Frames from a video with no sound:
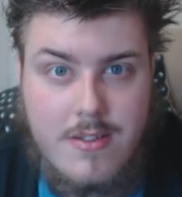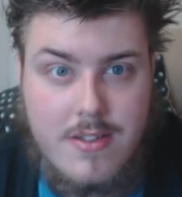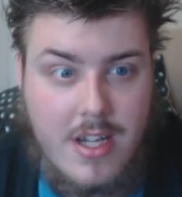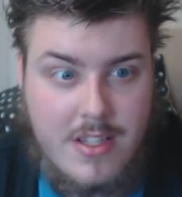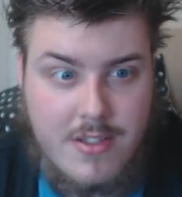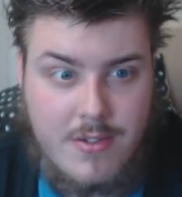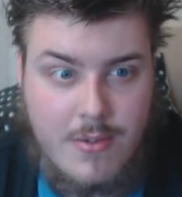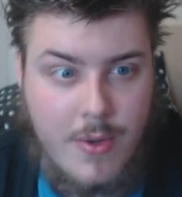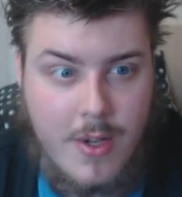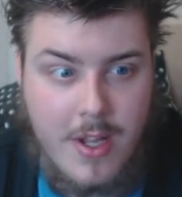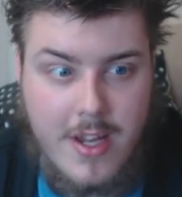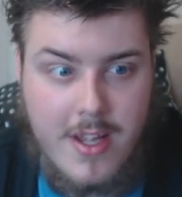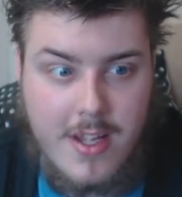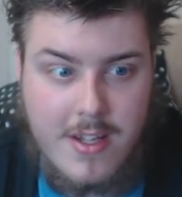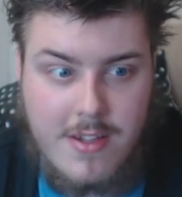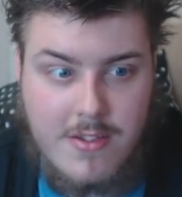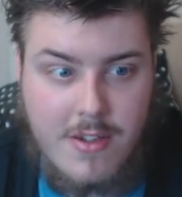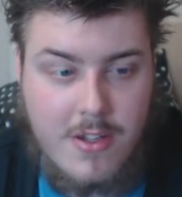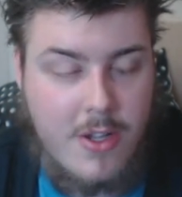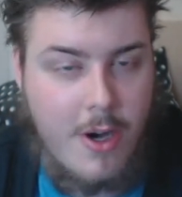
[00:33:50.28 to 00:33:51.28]
That's all it
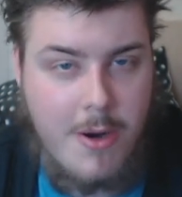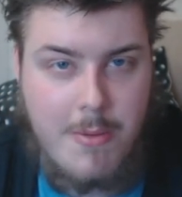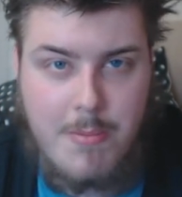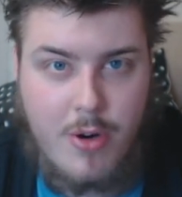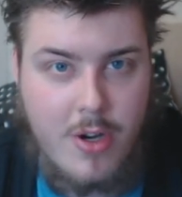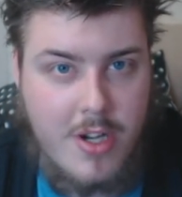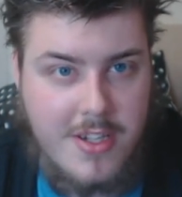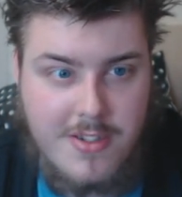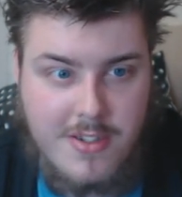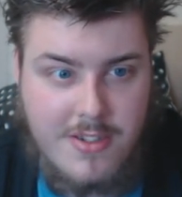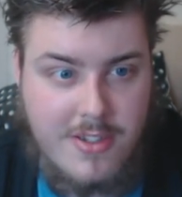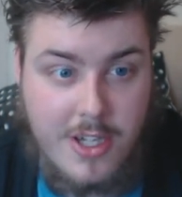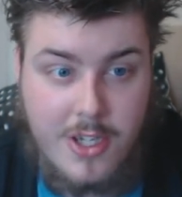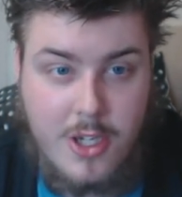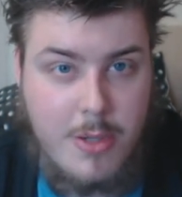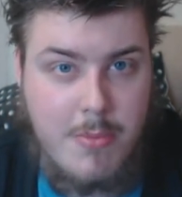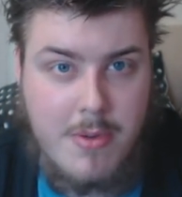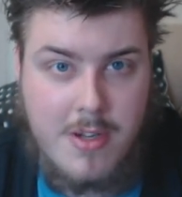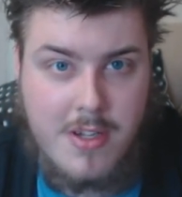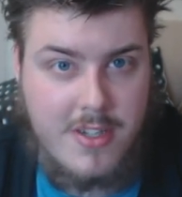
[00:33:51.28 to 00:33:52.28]
is. At no point is
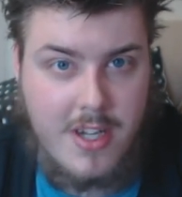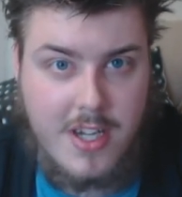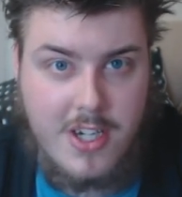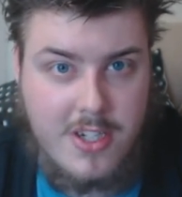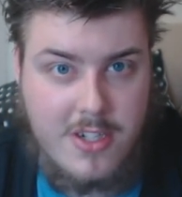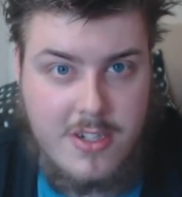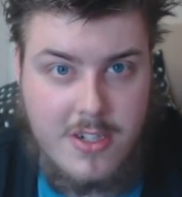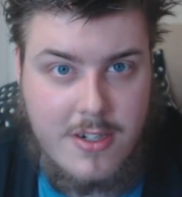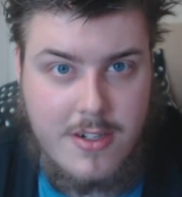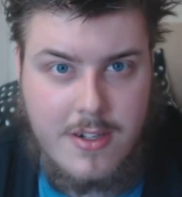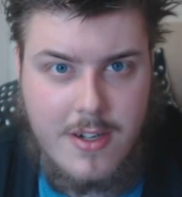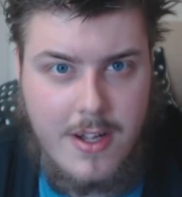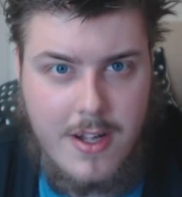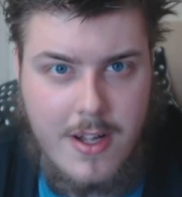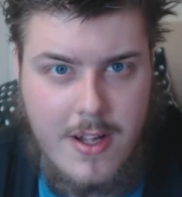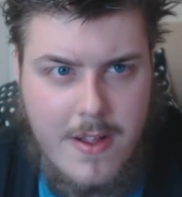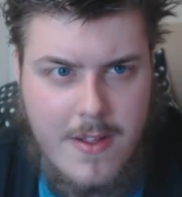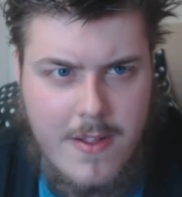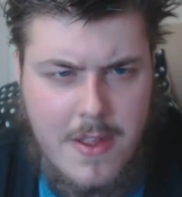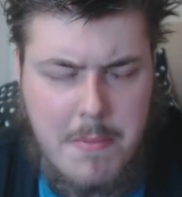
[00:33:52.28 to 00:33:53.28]
dehumanization
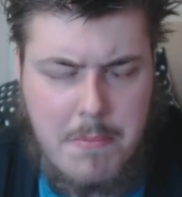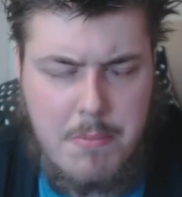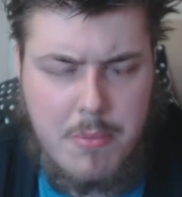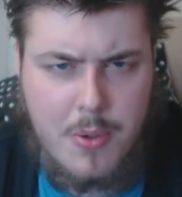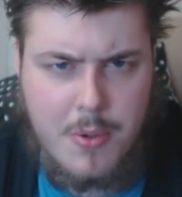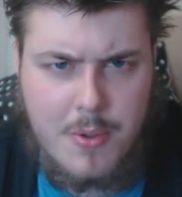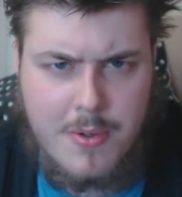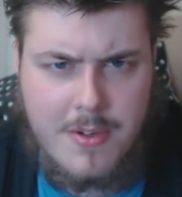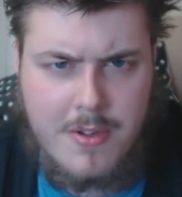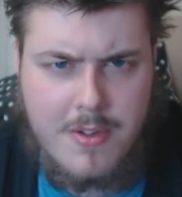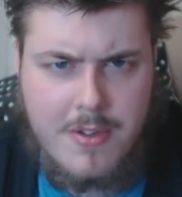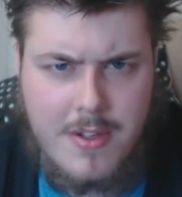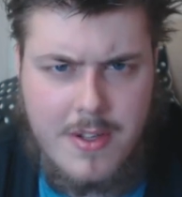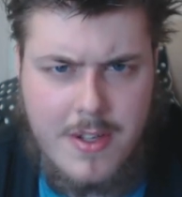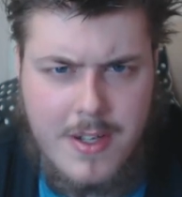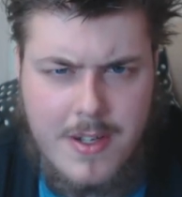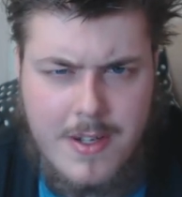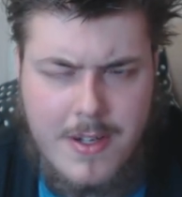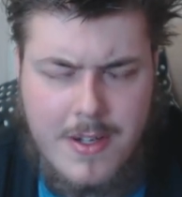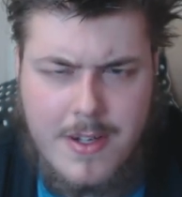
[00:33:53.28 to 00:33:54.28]
important
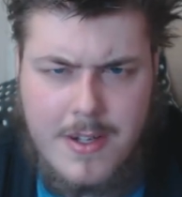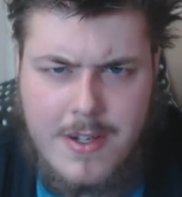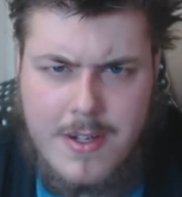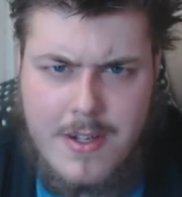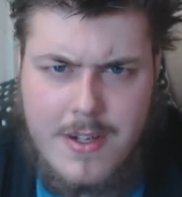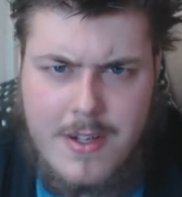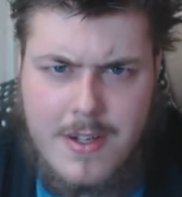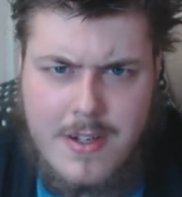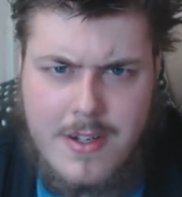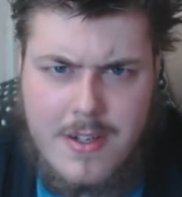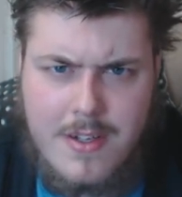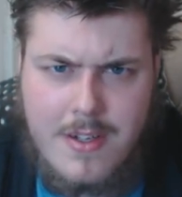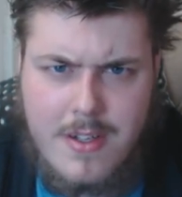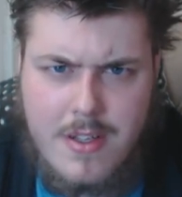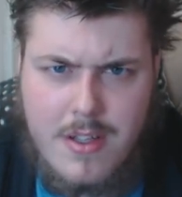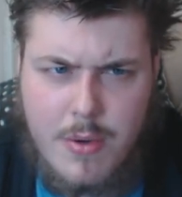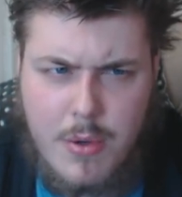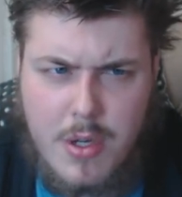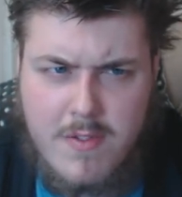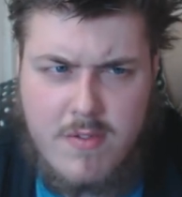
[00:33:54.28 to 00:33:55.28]

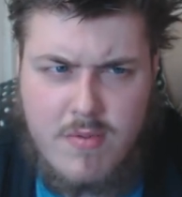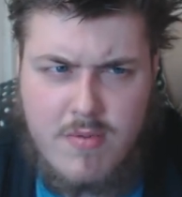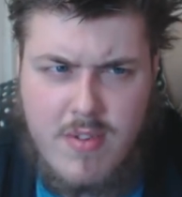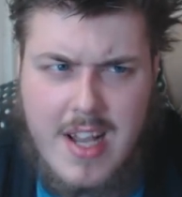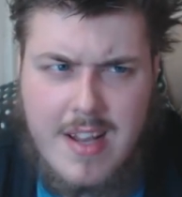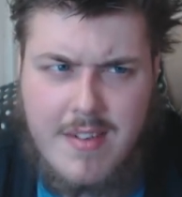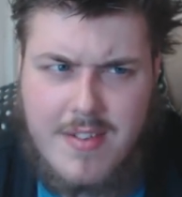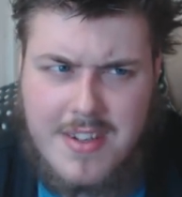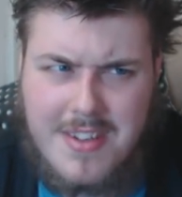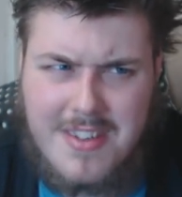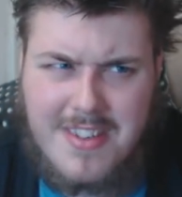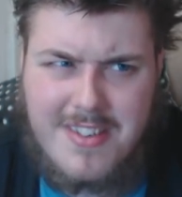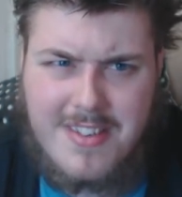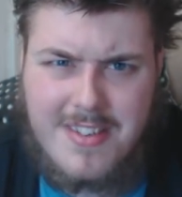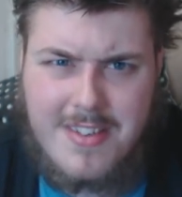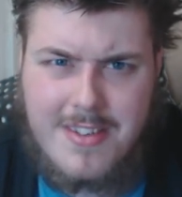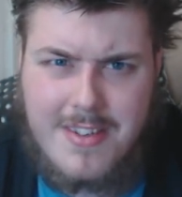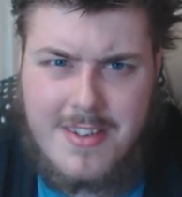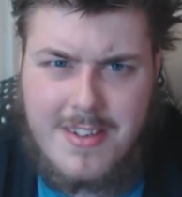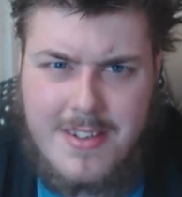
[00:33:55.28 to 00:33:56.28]
or even relevant,
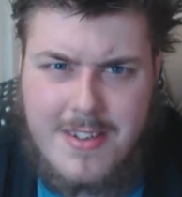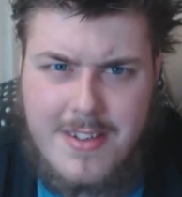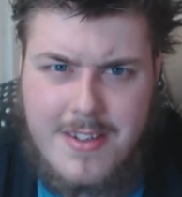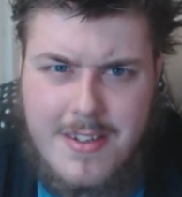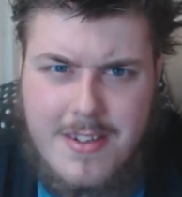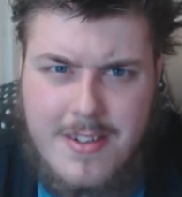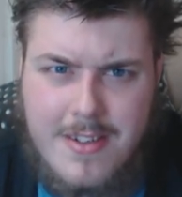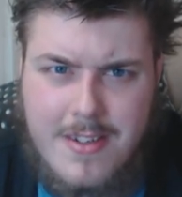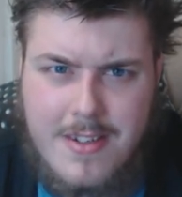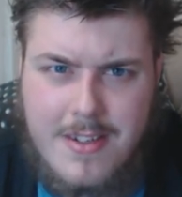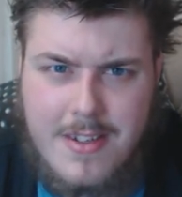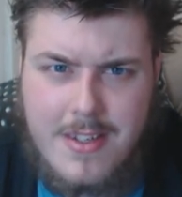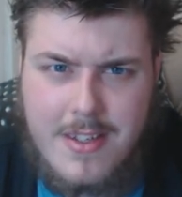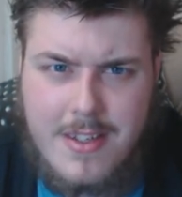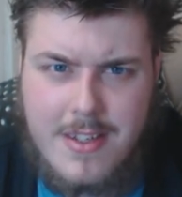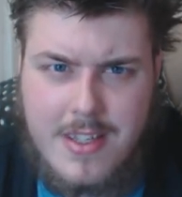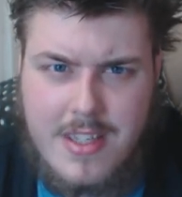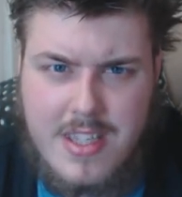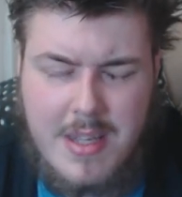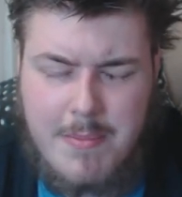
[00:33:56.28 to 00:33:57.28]

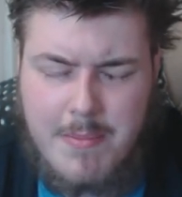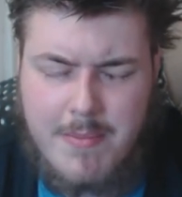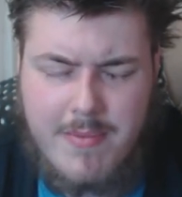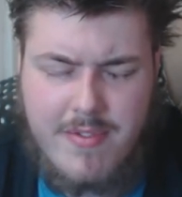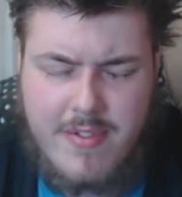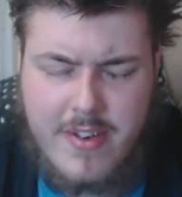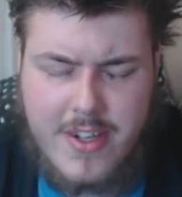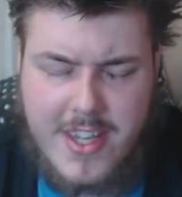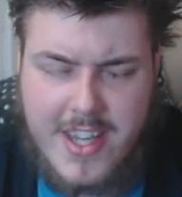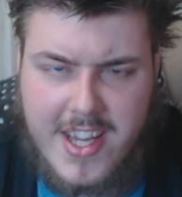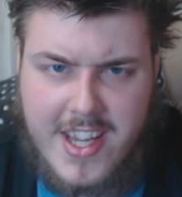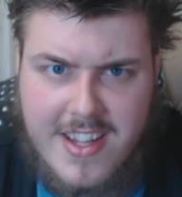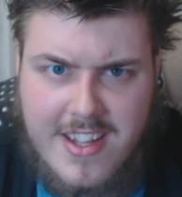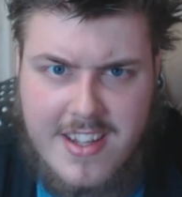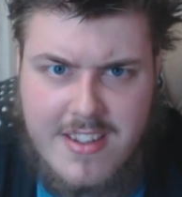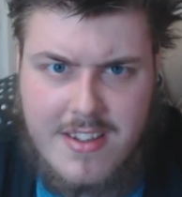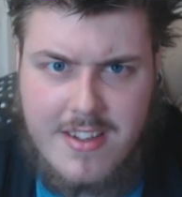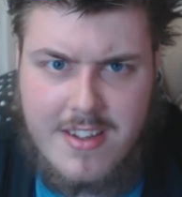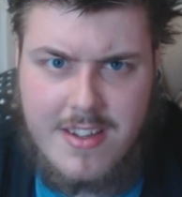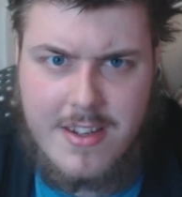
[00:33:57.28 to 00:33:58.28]
you fucking
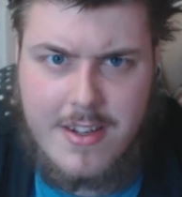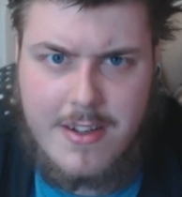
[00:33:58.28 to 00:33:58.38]
idiot.